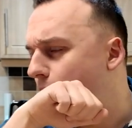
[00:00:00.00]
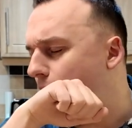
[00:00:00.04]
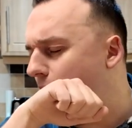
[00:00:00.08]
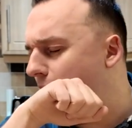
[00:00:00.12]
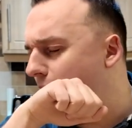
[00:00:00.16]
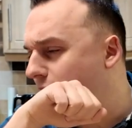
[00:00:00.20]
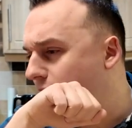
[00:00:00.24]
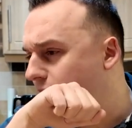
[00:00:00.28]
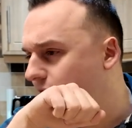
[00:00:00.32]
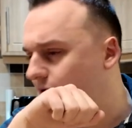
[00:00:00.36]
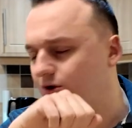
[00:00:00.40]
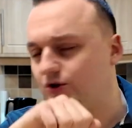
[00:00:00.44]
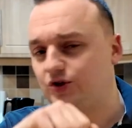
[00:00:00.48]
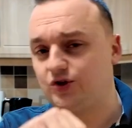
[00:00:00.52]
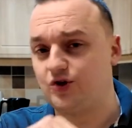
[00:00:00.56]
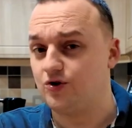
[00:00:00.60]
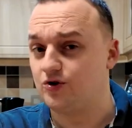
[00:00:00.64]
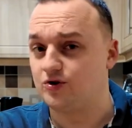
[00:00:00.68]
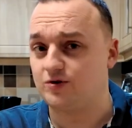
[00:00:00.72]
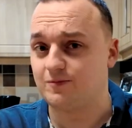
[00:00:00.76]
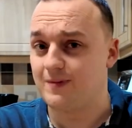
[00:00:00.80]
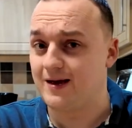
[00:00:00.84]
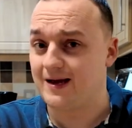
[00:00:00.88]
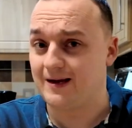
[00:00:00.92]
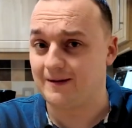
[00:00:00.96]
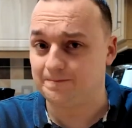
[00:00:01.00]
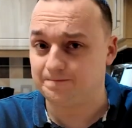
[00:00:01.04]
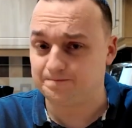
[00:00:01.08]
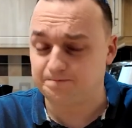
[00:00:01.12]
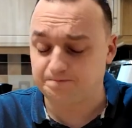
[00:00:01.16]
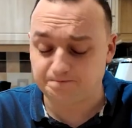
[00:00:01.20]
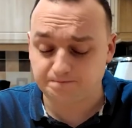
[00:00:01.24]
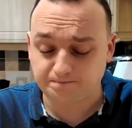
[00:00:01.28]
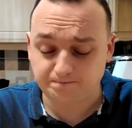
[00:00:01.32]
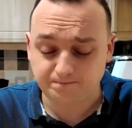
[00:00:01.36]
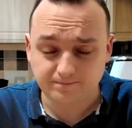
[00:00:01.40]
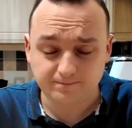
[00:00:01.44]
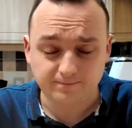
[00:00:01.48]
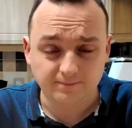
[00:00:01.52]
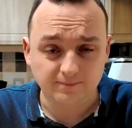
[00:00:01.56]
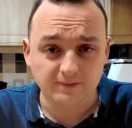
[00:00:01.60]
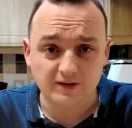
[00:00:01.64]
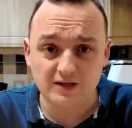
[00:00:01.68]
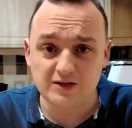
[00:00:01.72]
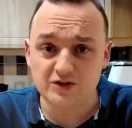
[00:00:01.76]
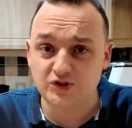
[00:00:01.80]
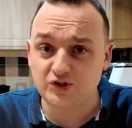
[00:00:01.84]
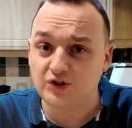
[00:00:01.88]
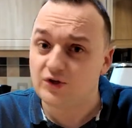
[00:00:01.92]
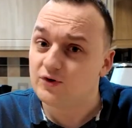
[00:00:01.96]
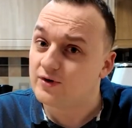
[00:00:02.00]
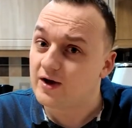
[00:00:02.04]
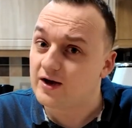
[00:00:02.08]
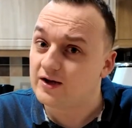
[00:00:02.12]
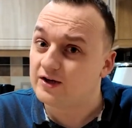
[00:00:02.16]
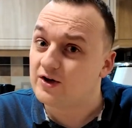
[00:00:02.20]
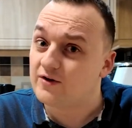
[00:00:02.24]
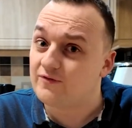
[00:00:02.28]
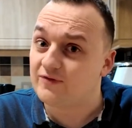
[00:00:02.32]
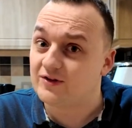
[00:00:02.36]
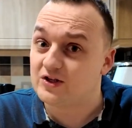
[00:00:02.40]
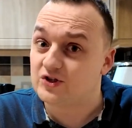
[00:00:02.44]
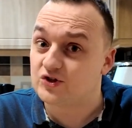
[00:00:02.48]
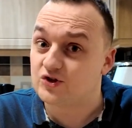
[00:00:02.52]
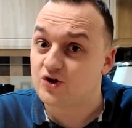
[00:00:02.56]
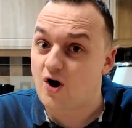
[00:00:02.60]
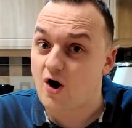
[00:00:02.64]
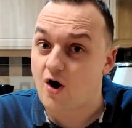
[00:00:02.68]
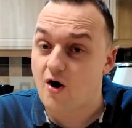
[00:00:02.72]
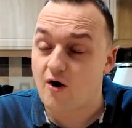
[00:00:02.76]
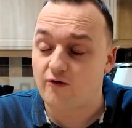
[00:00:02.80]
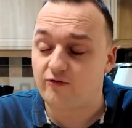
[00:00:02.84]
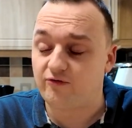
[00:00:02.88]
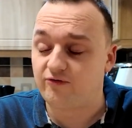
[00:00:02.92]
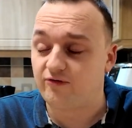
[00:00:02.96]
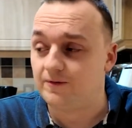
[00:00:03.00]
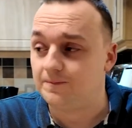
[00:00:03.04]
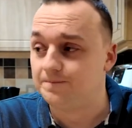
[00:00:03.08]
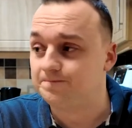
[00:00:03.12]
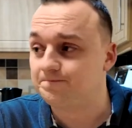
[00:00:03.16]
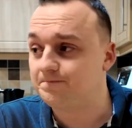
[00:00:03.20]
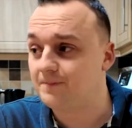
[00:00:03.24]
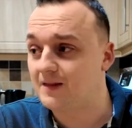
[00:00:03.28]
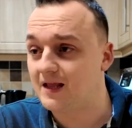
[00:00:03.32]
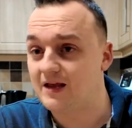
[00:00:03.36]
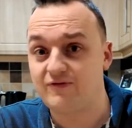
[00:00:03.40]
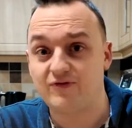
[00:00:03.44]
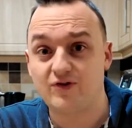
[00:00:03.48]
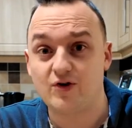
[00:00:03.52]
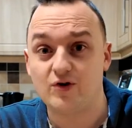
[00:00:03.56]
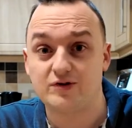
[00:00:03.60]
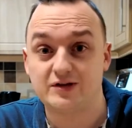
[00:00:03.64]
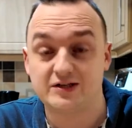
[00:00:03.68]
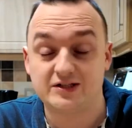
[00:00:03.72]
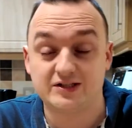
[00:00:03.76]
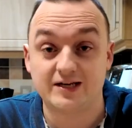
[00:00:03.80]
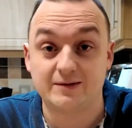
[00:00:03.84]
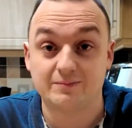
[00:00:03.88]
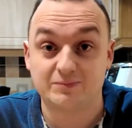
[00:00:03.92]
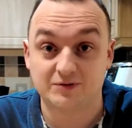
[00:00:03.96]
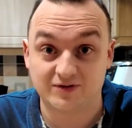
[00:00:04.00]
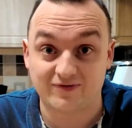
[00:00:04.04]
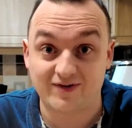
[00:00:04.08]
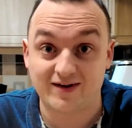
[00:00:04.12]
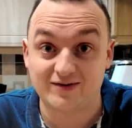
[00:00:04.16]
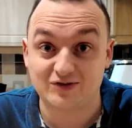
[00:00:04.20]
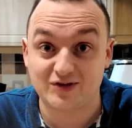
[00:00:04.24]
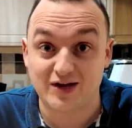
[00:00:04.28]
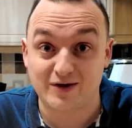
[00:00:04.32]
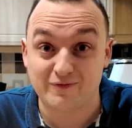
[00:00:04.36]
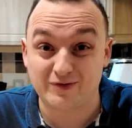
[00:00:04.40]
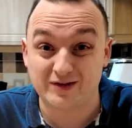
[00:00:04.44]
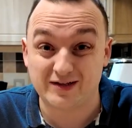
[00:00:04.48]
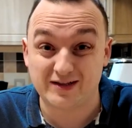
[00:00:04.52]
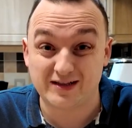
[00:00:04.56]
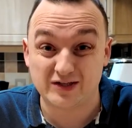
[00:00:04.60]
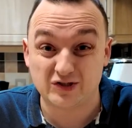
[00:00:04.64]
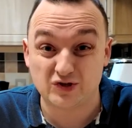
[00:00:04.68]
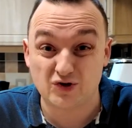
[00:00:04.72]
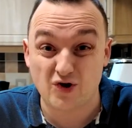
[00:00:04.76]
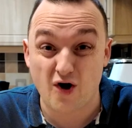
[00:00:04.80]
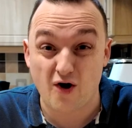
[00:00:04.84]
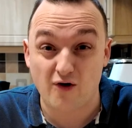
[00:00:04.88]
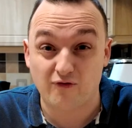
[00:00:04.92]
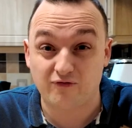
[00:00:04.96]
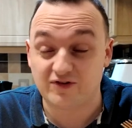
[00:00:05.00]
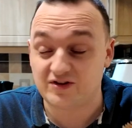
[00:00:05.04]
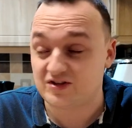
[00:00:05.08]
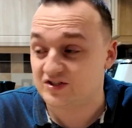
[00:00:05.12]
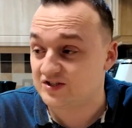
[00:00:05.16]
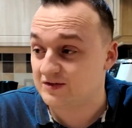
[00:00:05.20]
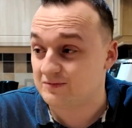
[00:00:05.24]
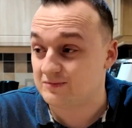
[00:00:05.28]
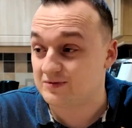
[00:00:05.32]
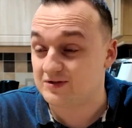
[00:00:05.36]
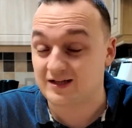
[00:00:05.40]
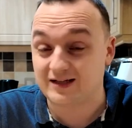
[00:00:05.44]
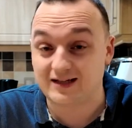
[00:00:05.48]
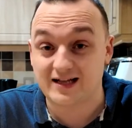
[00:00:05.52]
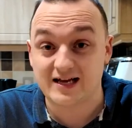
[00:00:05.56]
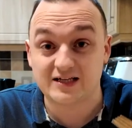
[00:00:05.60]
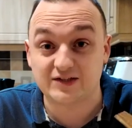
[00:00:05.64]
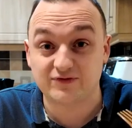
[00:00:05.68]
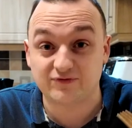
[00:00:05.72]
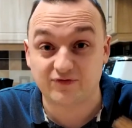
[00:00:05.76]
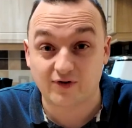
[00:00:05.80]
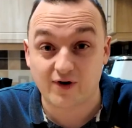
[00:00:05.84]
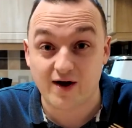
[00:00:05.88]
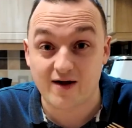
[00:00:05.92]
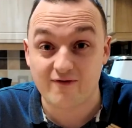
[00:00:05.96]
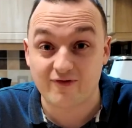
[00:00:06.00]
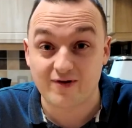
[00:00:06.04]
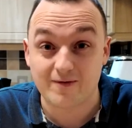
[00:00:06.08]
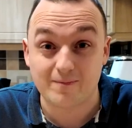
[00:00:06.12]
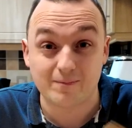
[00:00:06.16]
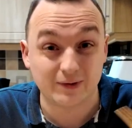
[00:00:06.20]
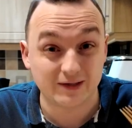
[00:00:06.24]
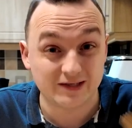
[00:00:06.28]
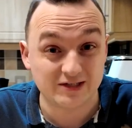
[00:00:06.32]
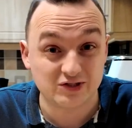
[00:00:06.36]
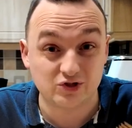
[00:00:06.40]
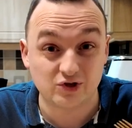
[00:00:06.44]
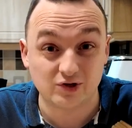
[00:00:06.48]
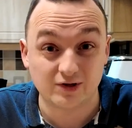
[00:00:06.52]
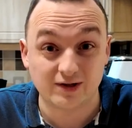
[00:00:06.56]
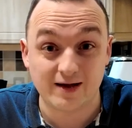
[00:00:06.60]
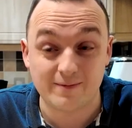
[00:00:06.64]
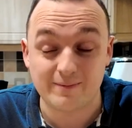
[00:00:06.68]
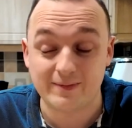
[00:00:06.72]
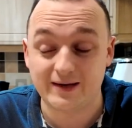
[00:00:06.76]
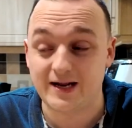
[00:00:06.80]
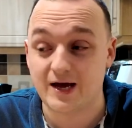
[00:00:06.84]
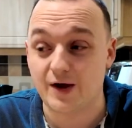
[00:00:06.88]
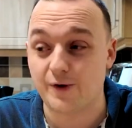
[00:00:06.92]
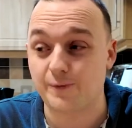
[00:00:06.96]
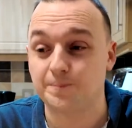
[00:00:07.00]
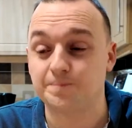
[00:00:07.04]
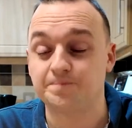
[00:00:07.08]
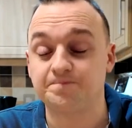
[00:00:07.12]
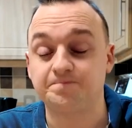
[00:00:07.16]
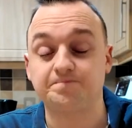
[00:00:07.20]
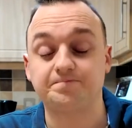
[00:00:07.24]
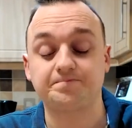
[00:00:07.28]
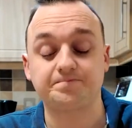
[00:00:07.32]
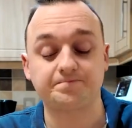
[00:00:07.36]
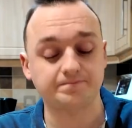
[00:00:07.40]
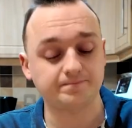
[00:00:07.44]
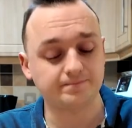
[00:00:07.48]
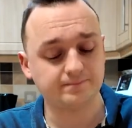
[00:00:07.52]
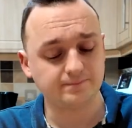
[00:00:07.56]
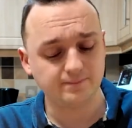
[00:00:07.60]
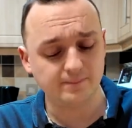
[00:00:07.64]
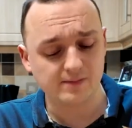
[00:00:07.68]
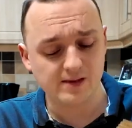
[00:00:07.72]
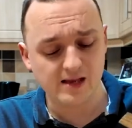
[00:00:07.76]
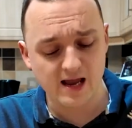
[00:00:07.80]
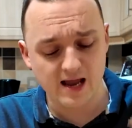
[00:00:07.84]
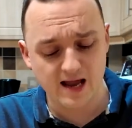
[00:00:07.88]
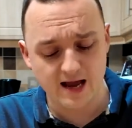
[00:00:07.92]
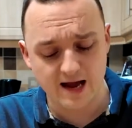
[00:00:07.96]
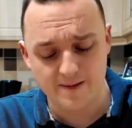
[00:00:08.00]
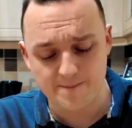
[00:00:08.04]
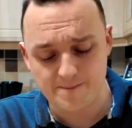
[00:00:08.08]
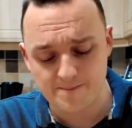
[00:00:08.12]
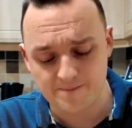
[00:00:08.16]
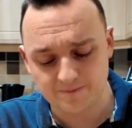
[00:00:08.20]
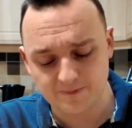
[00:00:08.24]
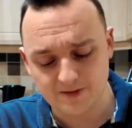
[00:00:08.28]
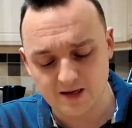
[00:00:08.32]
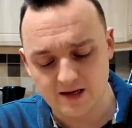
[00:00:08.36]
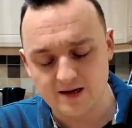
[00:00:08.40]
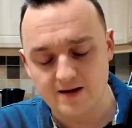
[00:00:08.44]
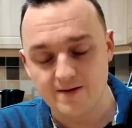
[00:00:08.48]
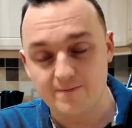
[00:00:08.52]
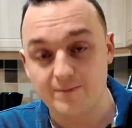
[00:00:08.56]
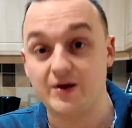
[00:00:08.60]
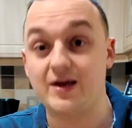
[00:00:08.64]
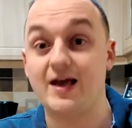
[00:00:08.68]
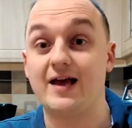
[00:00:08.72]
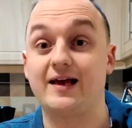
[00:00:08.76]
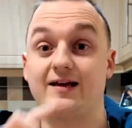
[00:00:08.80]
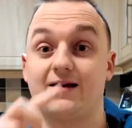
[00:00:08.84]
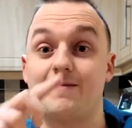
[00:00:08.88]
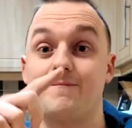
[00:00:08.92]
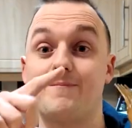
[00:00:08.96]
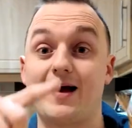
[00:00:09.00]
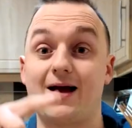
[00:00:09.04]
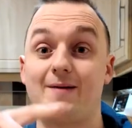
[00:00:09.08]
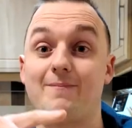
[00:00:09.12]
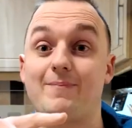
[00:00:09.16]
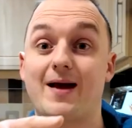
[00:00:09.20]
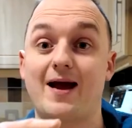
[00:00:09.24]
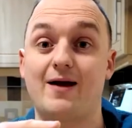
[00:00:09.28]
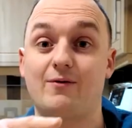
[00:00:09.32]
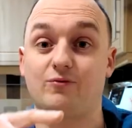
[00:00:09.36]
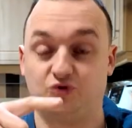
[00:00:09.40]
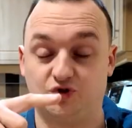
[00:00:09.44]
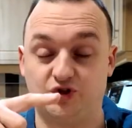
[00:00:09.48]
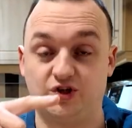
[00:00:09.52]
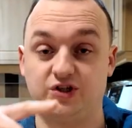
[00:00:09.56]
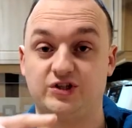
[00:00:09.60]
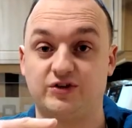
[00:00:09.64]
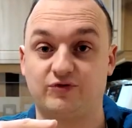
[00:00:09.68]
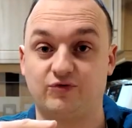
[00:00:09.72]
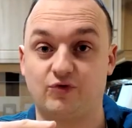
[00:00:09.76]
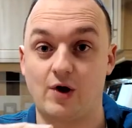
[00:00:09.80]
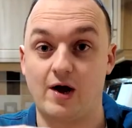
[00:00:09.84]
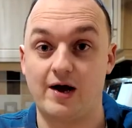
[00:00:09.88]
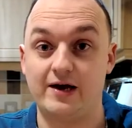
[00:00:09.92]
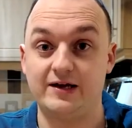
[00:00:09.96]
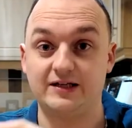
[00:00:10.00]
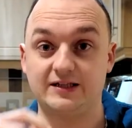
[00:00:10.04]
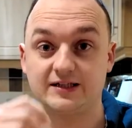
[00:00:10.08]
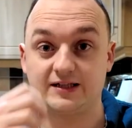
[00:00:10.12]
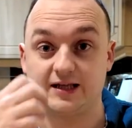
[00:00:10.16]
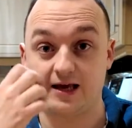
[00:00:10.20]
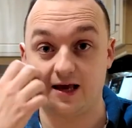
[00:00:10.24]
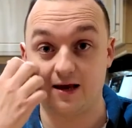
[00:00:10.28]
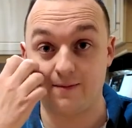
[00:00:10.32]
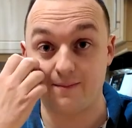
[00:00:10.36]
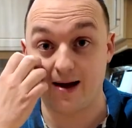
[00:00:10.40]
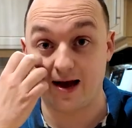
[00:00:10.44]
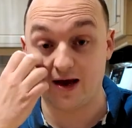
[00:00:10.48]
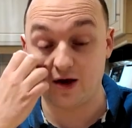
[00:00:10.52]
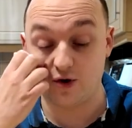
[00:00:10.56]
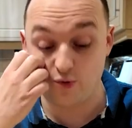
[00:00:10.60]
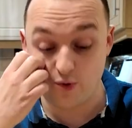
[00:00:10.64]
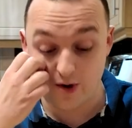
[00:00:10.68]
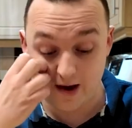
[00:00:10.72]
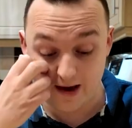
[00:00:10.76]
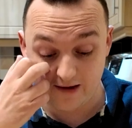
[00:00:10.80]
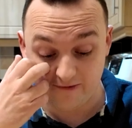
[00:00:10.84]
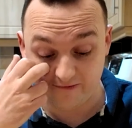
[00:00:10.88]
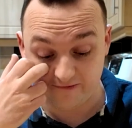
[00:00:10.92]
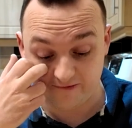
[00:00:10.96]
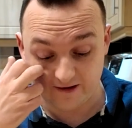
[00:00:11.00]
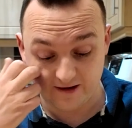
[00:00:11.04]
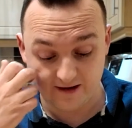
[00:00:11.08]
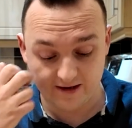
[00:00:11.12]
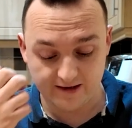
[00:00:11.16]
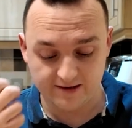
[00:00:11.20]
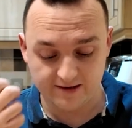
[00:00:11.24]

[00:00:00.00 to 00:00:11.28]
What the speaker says: Excuse me. Still getting over this cough. If you've got any tips of how to get rid of this cough that seems to last forever, please do let me know. But yeah, you can buy pouches of rice that you microwave.